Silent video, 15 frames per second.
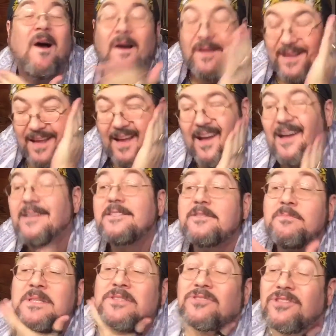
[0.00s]
Yeah, it
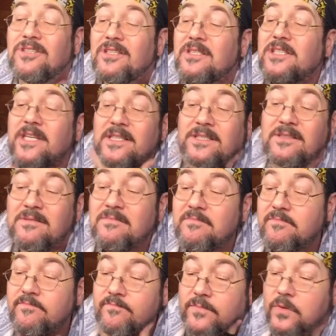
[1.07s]
smells good, Jason.
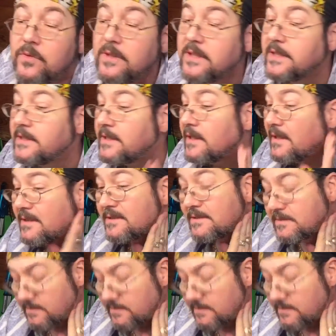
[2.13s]
It really does.